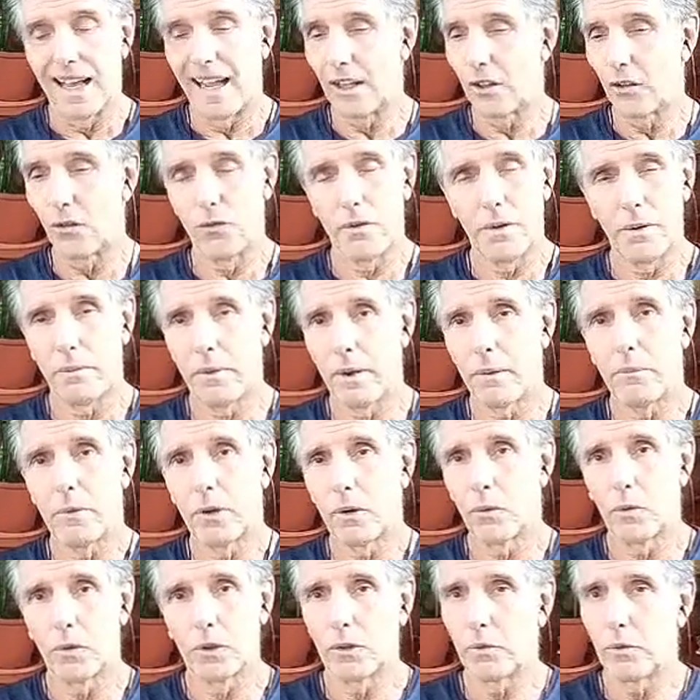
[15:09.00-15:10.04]
I don't
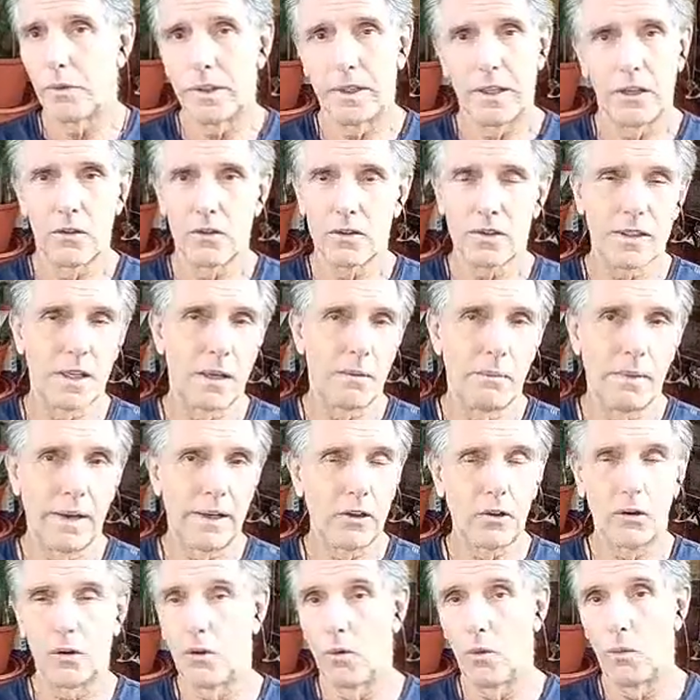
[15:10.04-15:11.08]
remember what videos I
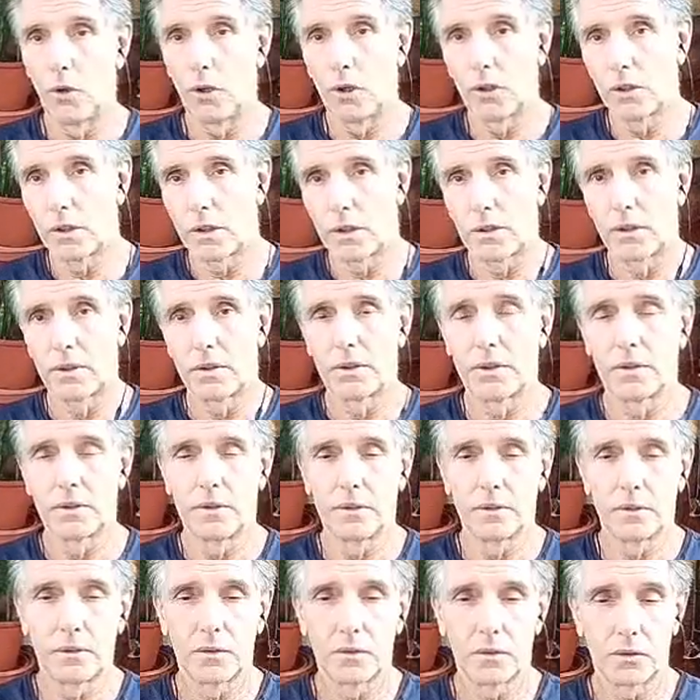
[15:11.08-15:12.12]
made or what,
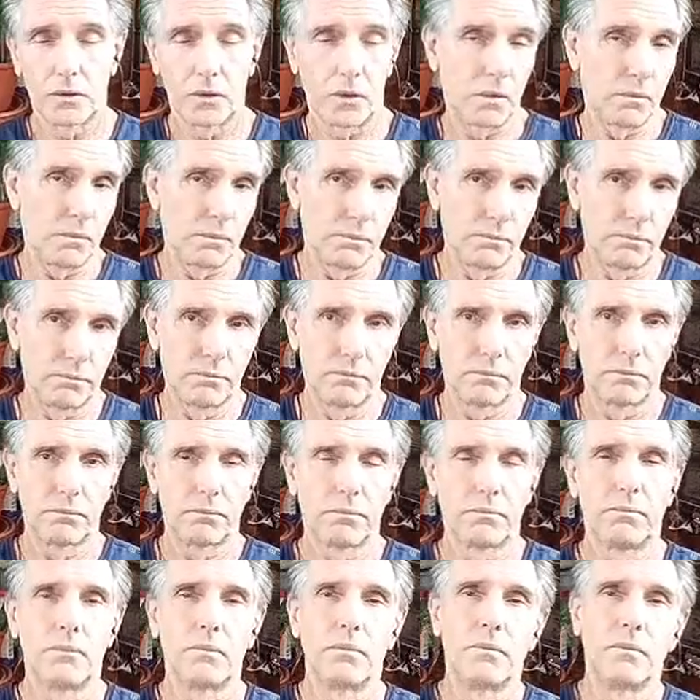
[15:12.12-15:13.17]
so
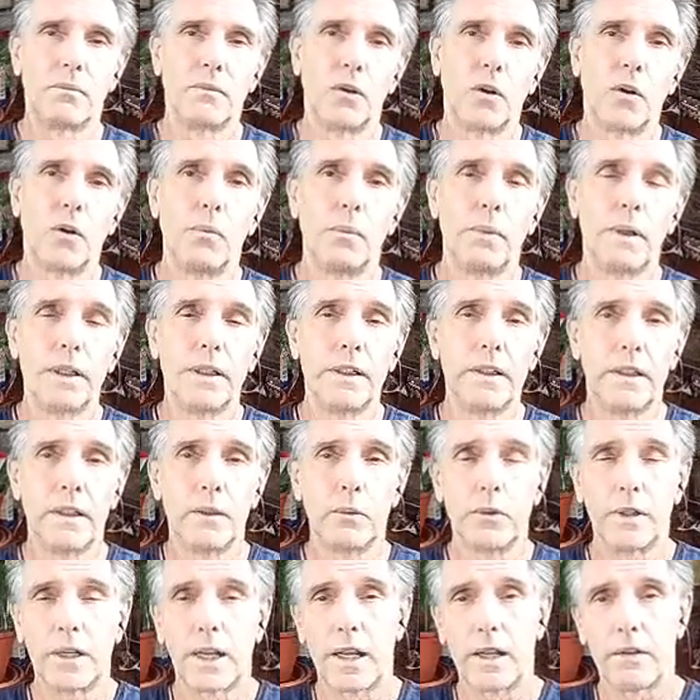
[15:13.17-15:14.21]
no big
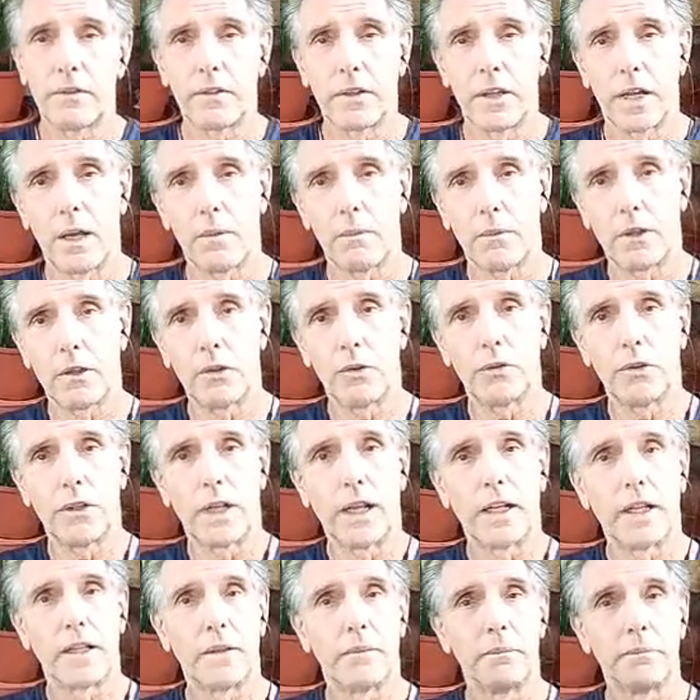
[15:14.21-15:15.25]
deal. When I have time, I do
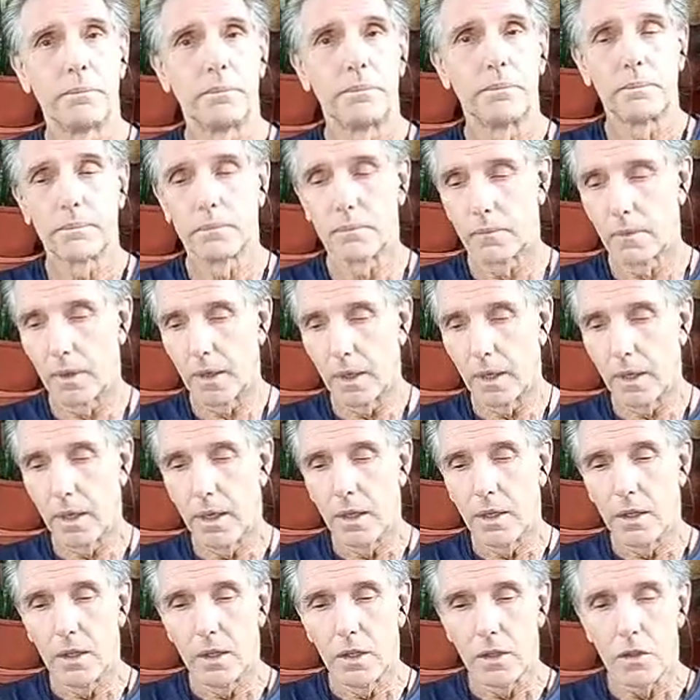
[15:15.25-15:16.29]
that.
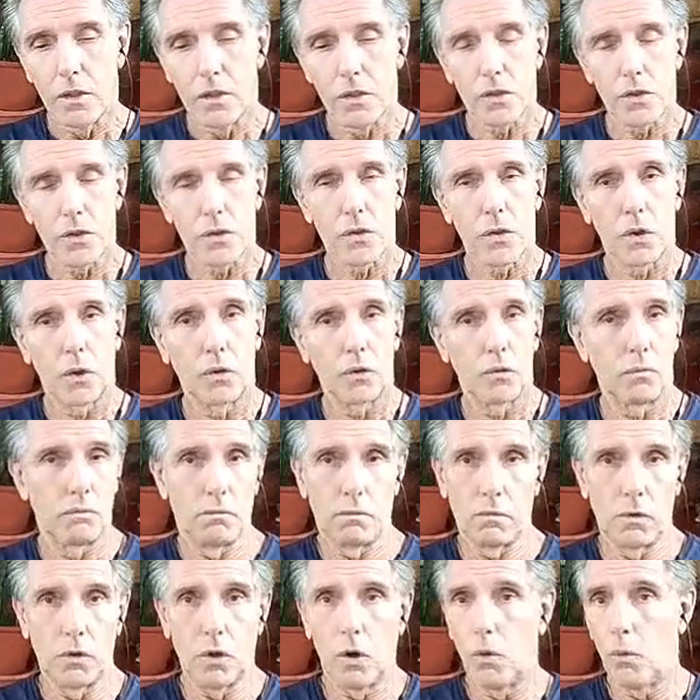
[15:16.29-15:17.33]
So
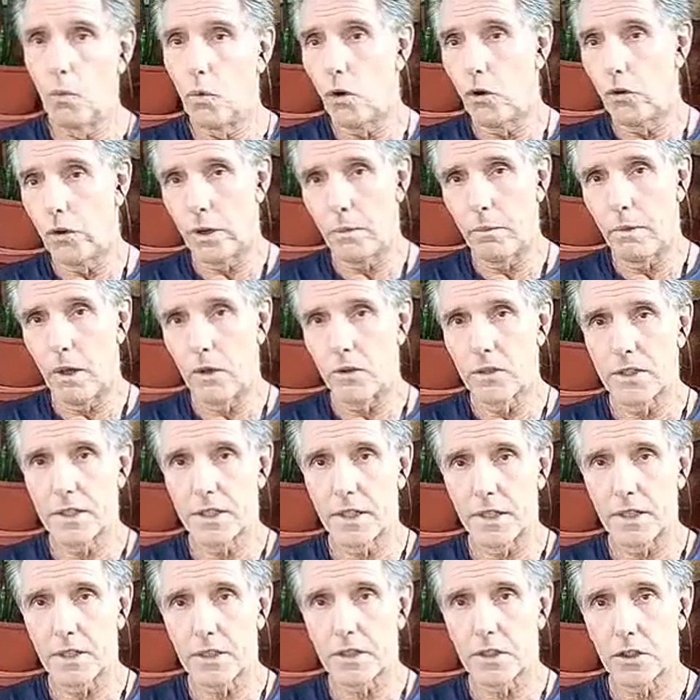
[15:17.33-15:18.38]
don't worry about
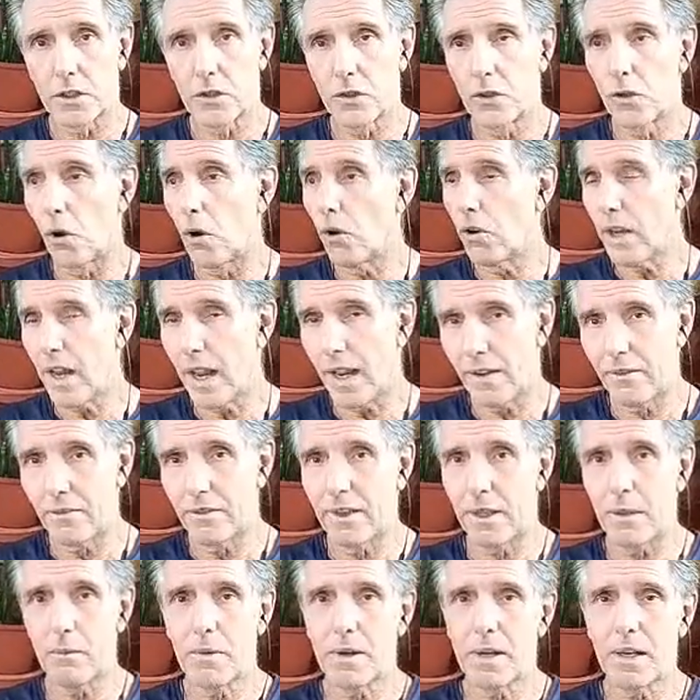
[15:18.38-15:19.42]
cysts. Don't
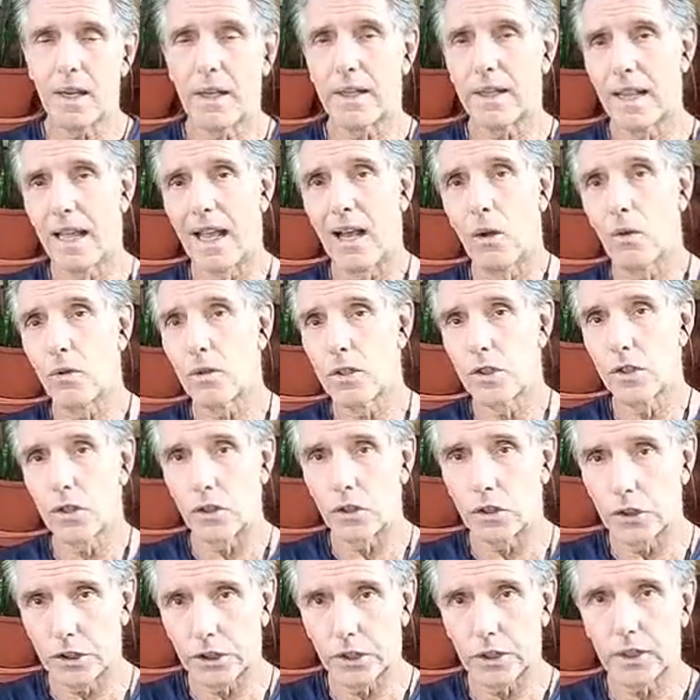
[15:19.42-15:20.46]
have them cut out
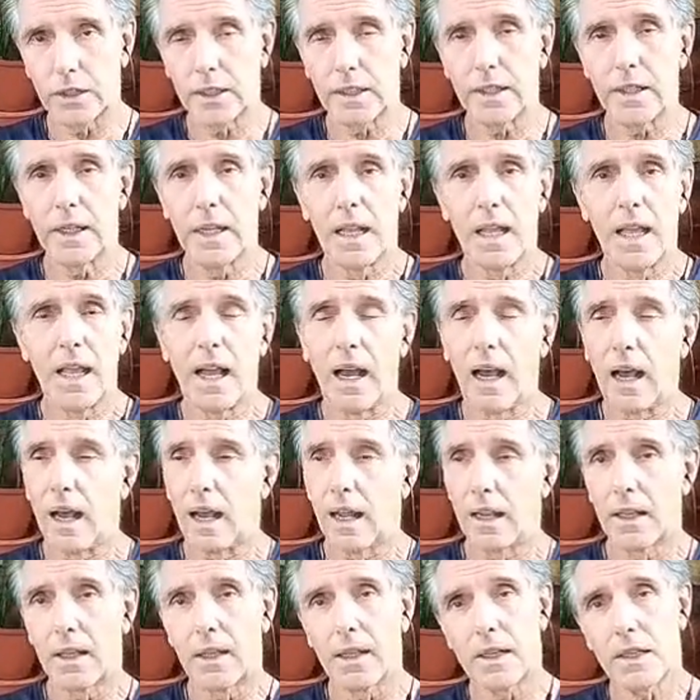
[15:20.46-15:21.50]
surgically
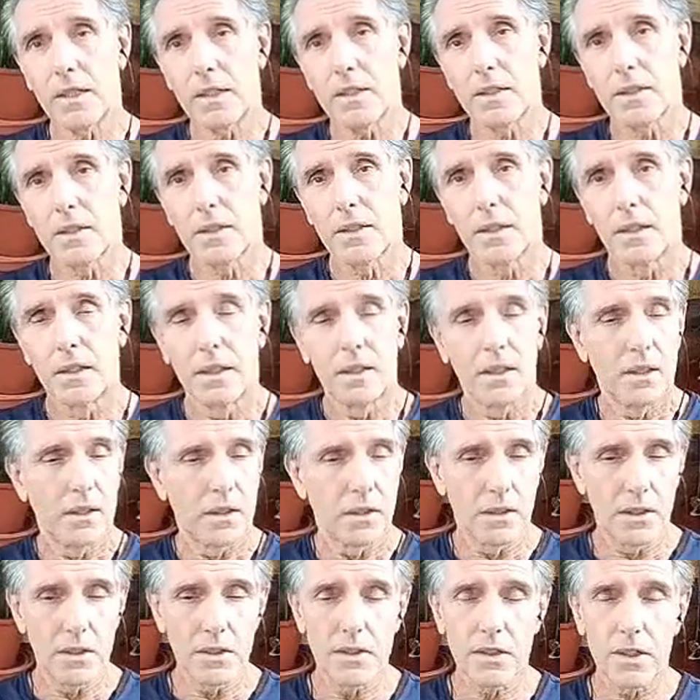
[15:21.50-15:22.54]
unless
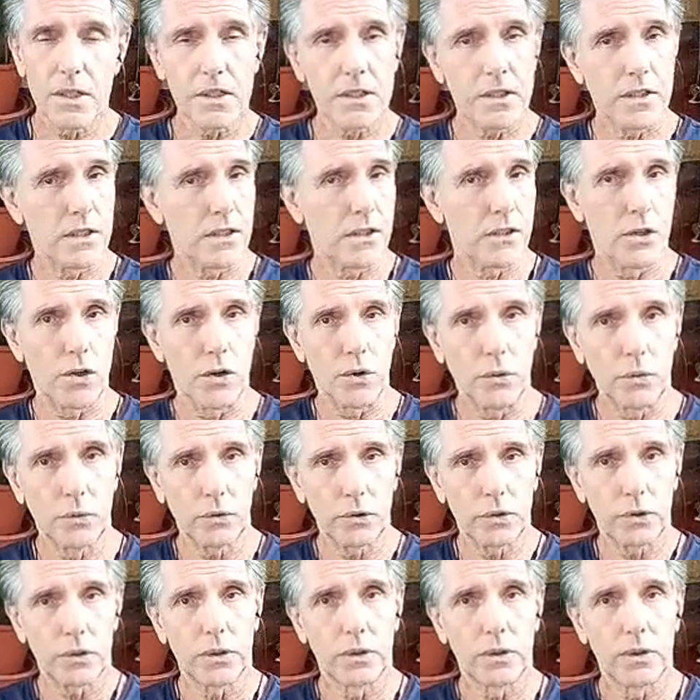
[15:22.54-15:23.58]
the cyst is
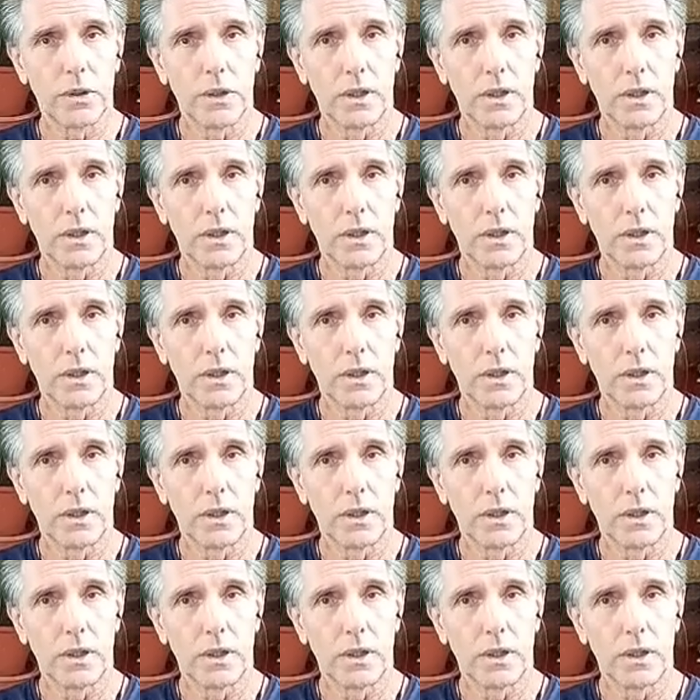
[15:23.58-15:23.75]
huge